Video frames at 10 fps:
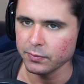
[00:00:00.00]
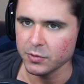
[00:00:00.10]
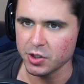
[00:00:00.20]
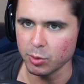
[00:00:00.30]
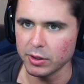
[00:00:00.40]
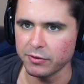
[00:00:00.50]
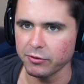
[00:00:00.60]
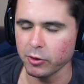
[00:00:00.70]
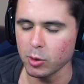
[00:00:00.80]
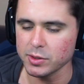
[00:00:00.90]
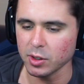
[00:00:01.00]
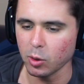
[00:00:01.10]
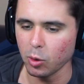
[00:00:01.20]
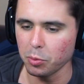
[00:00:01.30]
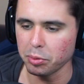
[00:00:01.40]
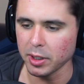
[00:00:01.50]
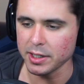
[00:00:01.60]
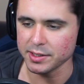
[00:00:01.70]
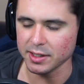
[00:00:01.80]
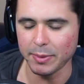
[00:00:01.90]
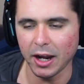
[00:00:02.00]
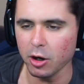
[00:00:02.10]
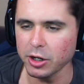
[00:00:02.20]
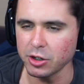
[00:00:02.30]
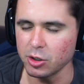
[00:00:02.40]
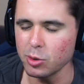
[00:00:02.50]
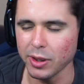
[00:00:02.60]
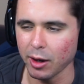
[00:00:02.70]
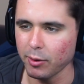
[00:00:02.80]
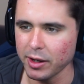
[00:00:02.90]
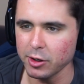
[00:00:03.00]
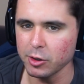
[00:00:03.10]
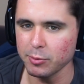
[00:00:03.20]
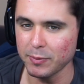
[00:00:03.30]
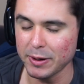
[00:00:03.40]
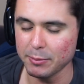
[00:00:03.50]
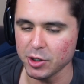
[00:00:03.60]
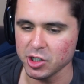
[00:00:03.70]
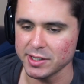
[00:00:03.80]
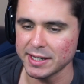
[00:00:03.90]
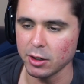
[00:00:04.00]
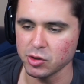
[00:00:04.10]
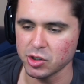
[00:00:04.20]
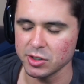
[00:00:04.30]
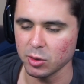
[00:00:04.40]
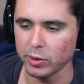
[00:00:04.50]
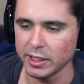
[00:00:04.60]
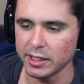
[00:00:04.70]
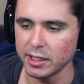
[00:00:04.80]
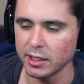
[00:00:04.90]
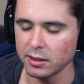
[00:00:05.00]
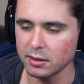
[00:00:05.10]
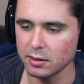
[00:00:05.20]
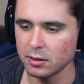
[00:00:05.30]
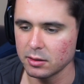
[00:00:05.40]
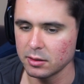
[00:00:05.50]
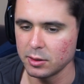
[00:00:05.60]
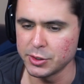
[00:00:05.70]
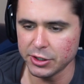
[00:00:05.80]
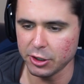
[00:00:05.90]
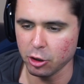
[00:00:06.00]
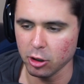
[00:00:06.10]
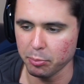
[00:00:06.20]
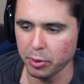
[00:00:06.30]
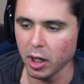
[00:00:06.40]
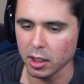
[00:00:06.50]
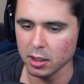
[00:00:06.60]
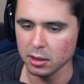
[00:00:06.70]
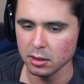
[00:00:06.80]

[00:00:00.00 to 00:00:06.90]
She really froze the whole place. I mean, I already knew that, right? You pretty much could tell she's the one that did it. It was either her or Puck.